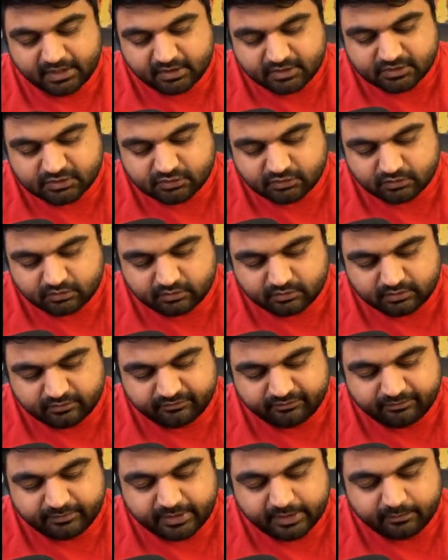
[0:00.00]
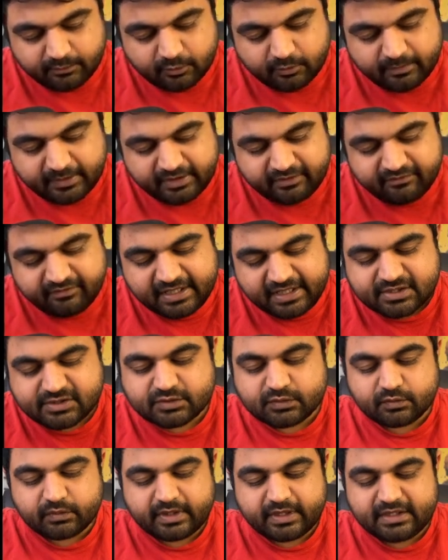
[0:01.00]
So the moment we are
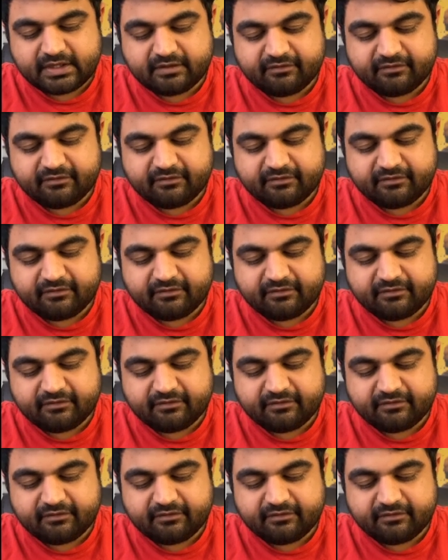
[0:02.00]
storing